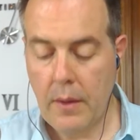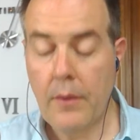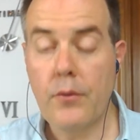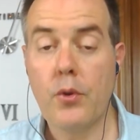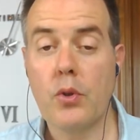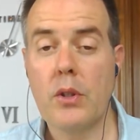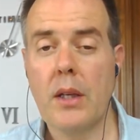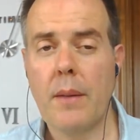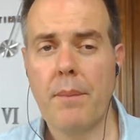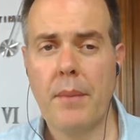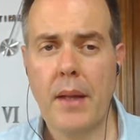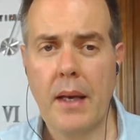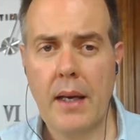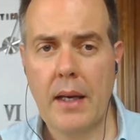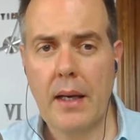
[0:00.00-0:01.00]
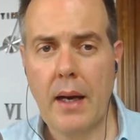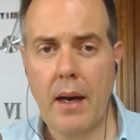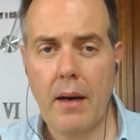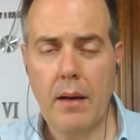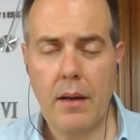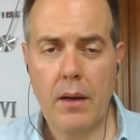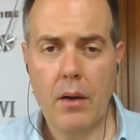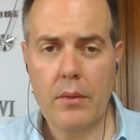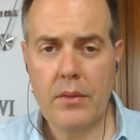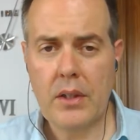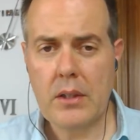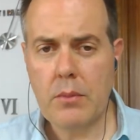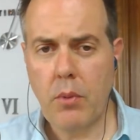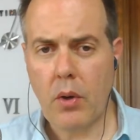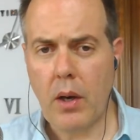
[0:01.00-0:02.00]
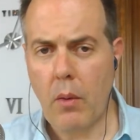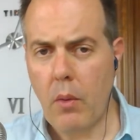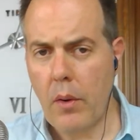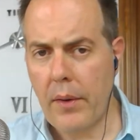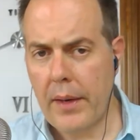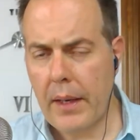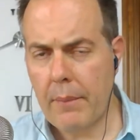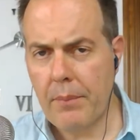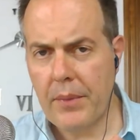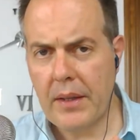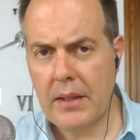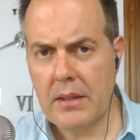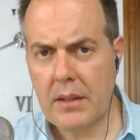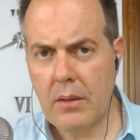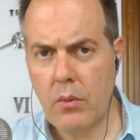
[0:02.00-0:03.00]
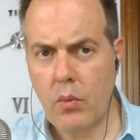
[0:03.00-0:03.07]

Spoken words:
You see, this vocabulary is